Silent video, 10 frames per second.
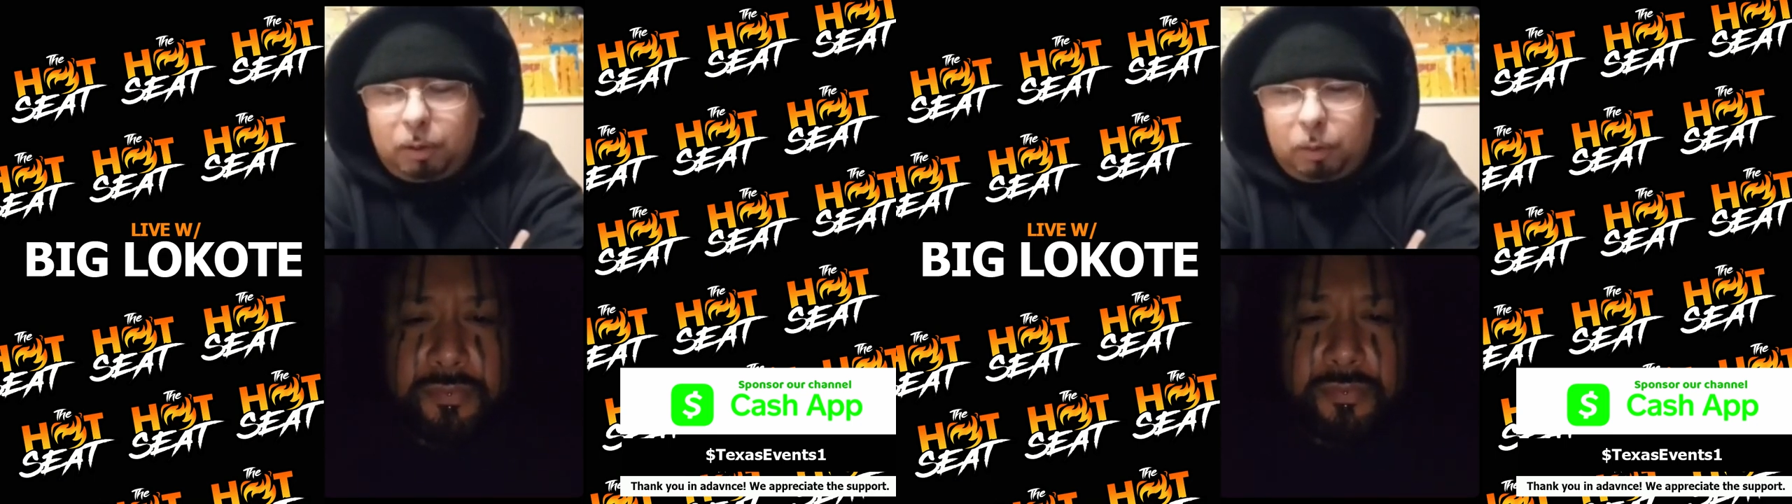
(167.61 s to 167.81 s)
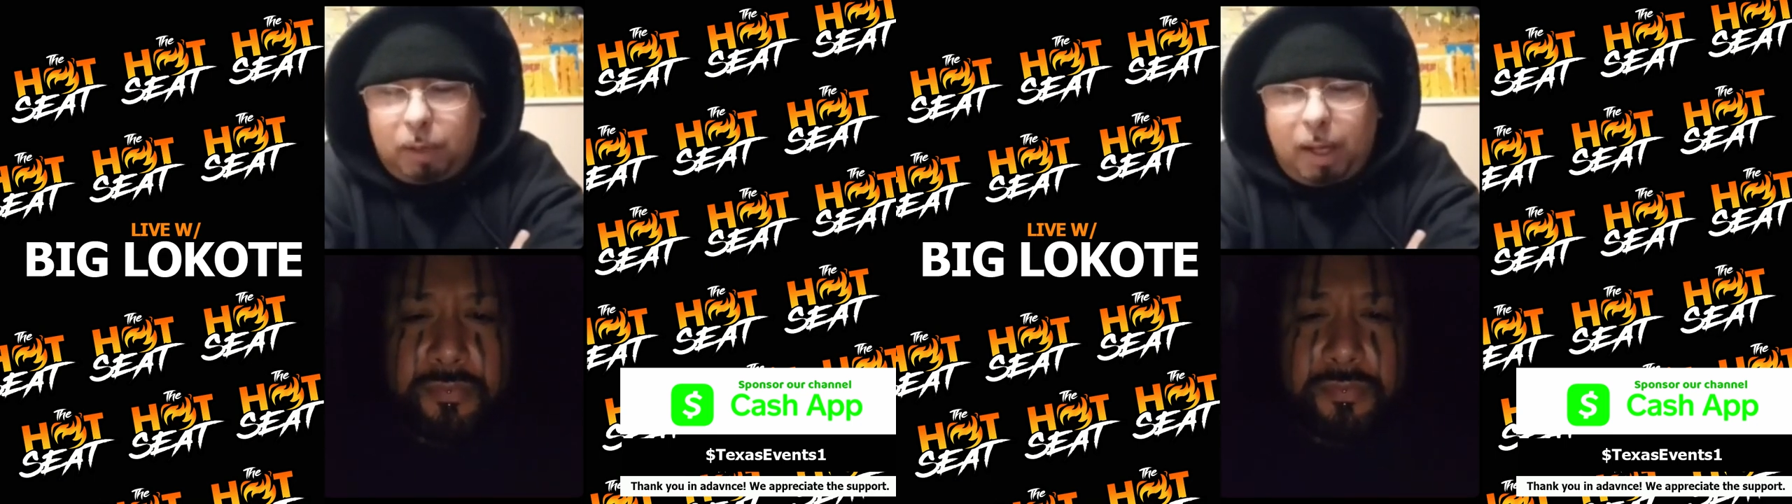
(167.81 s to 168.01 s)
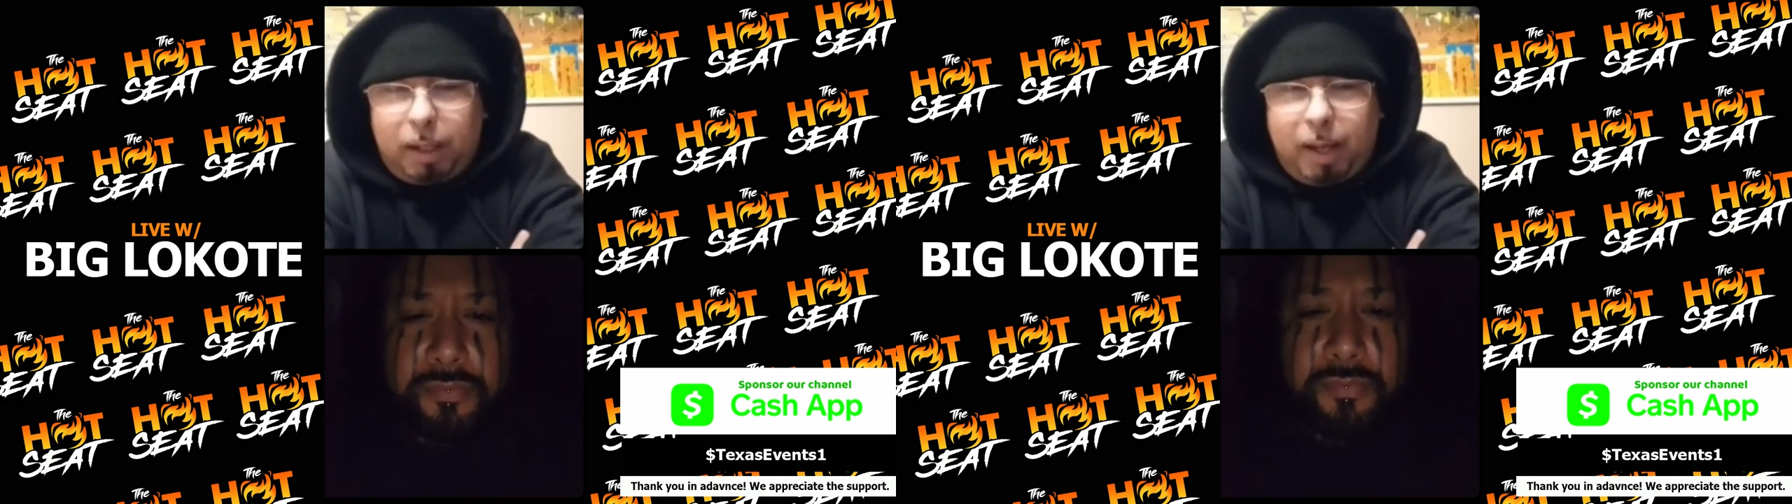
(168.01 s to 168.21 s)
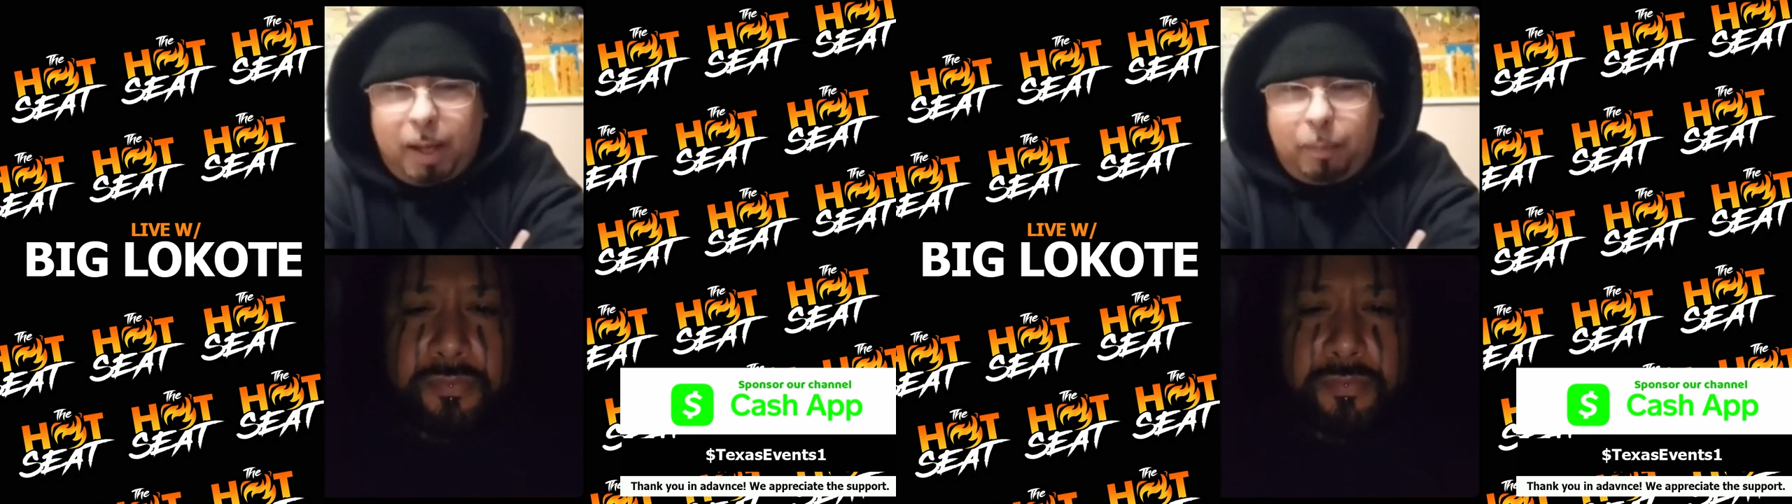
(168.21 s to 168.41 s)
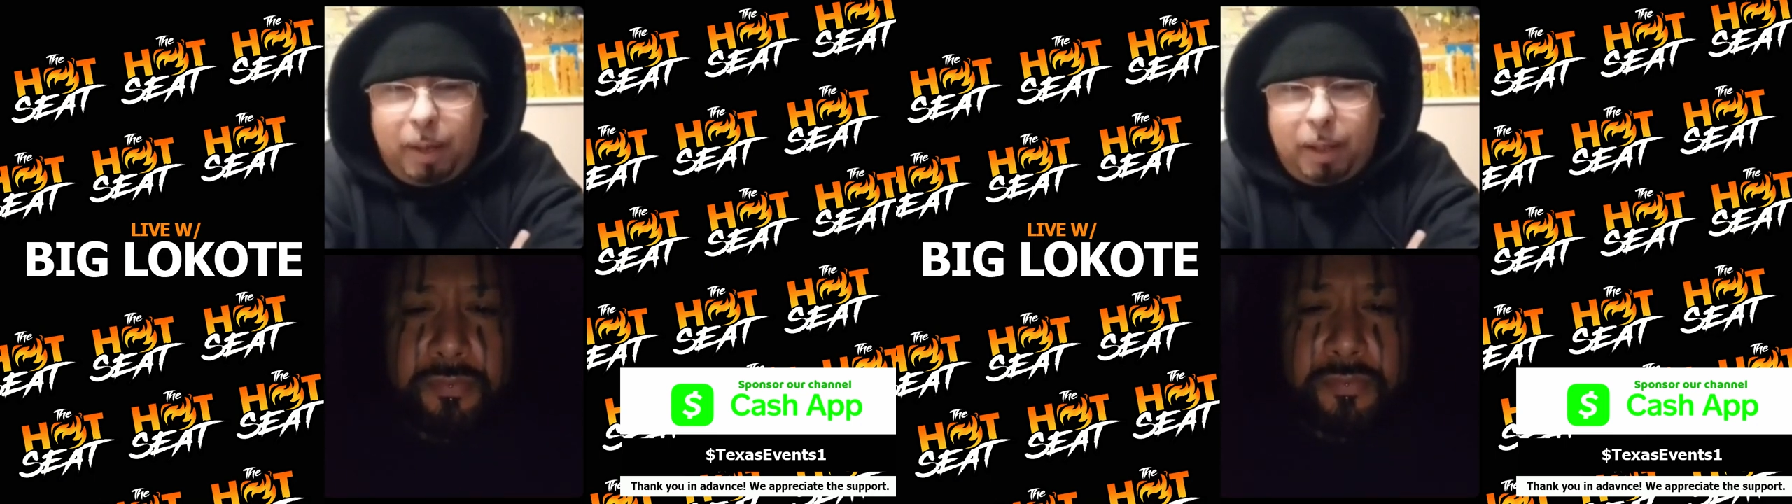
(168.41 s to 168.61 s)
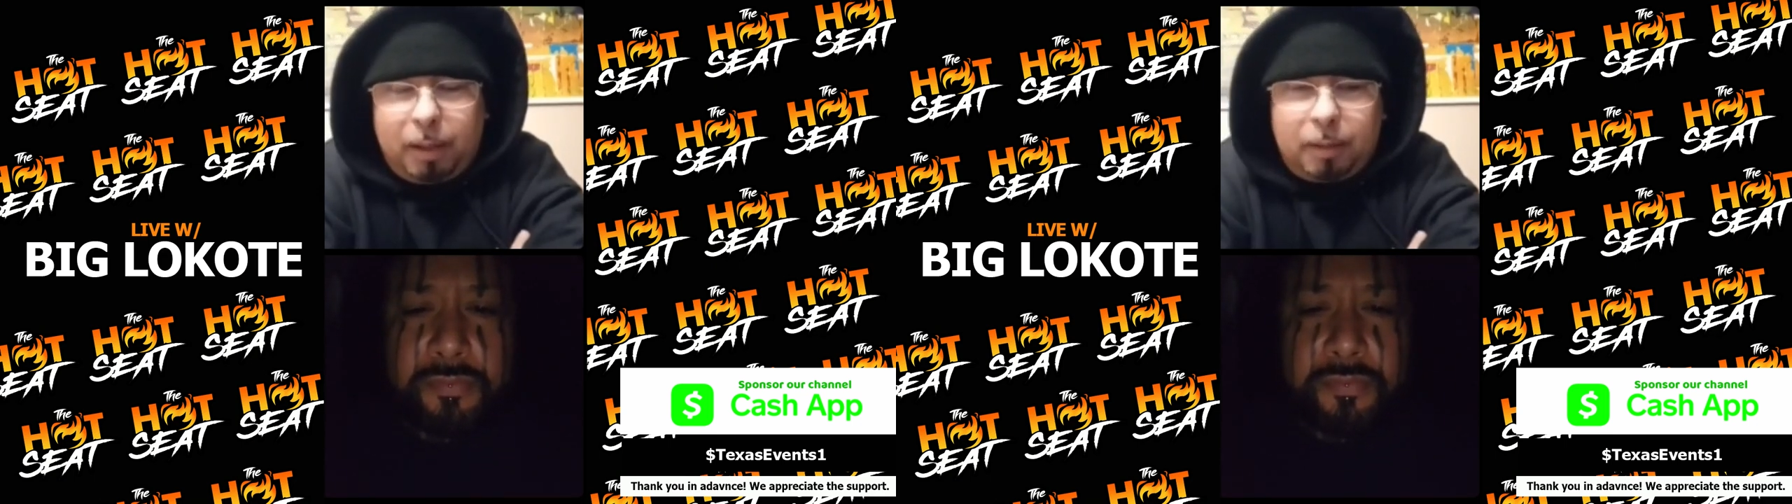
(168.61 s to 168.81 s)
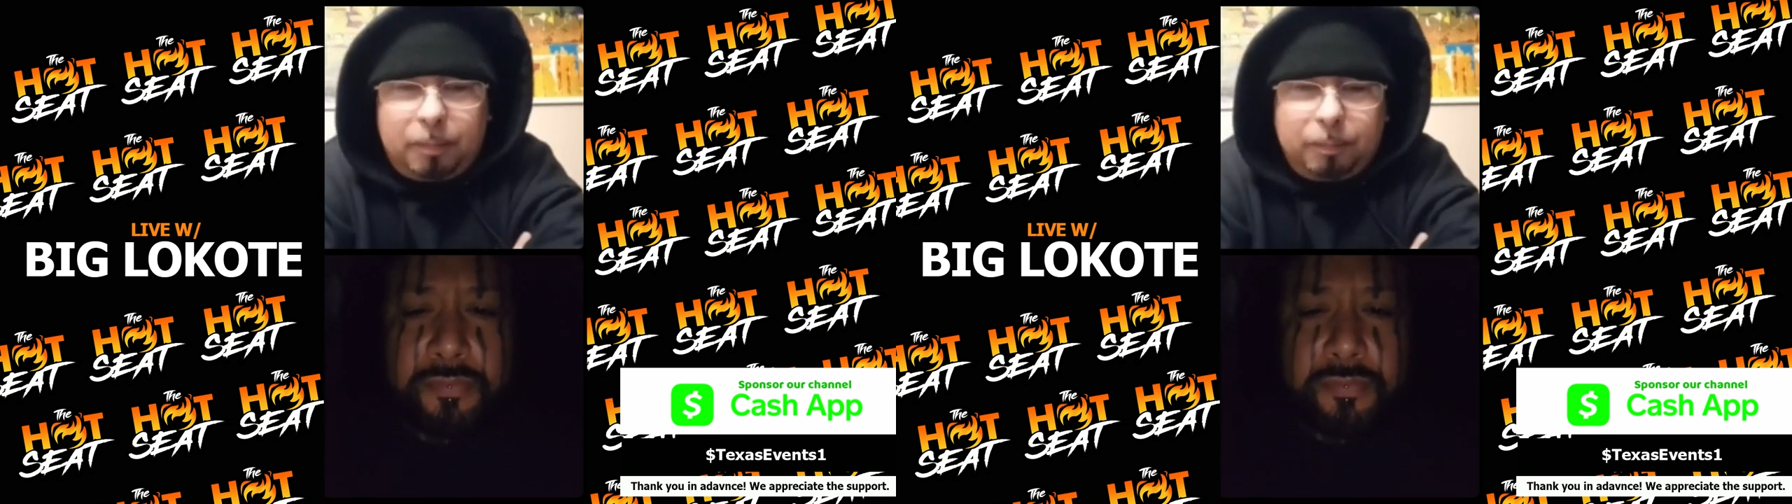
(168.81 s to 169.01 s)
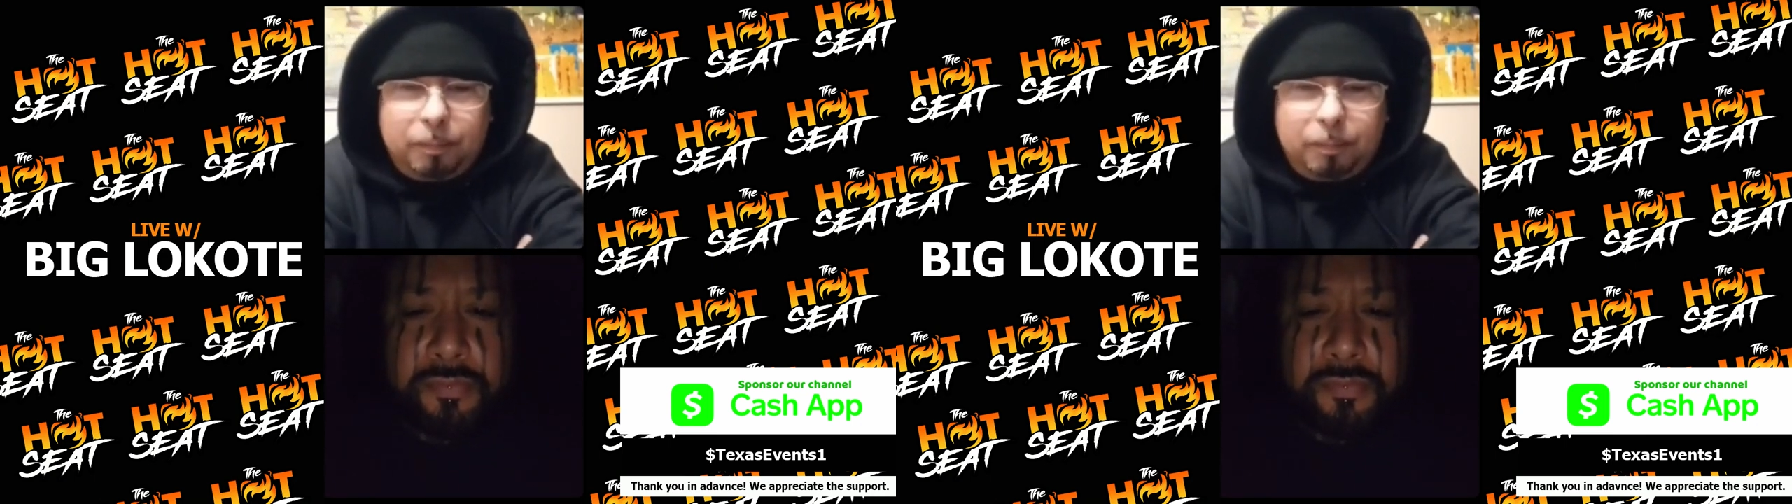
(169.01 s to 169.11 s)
lot of gang banging.